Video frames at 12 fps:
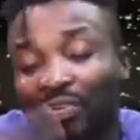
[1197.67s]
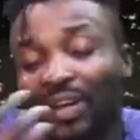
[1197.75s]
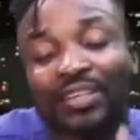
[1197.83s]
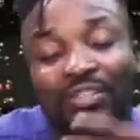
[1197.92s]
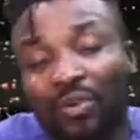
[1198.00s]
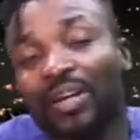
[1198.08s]
if
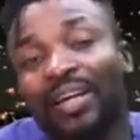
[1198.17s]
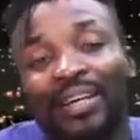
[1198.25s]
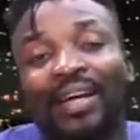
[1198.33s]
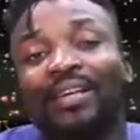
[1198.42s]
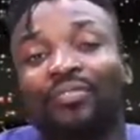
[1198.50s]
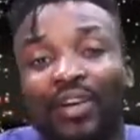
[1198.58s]
I talk
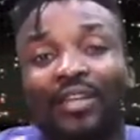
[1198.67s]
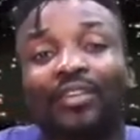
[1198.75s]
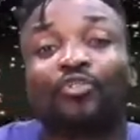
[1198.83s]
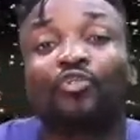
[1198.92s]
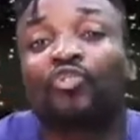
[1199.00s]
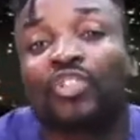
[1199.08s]
and I, if I
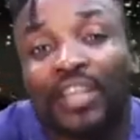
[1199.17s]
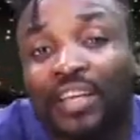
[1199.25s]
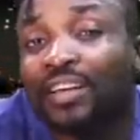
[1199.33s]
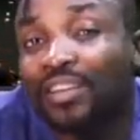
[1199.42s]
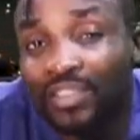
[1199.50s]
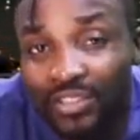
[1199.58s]
use
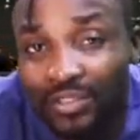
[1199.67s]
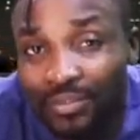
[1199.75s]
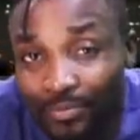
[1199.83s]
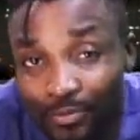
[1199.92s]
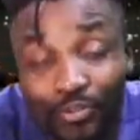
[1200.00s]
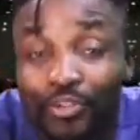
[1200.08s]
English,
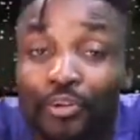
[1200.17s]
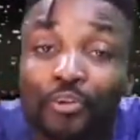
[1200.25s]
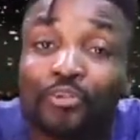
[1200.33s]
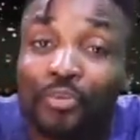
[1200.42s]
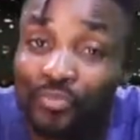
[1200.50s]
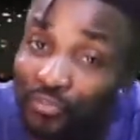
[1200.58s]
you say a
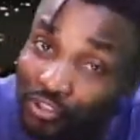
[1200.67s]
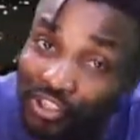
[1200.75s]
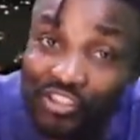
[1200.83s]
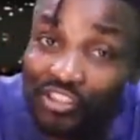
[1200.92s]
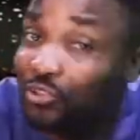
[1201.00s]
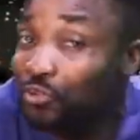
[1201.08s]
lot of
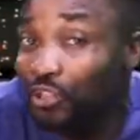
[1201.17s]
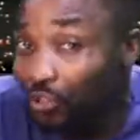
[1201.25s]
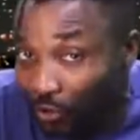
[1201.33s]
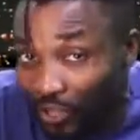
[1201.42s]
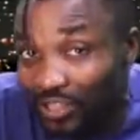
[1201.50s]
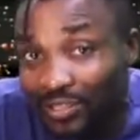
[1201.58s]
children
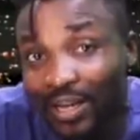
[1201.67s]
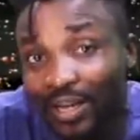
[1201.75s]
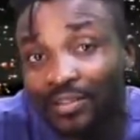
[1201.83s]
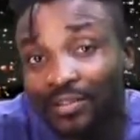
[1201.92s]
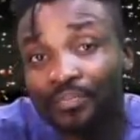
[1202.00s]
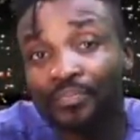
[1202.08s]
today
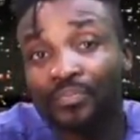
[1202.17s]
understand.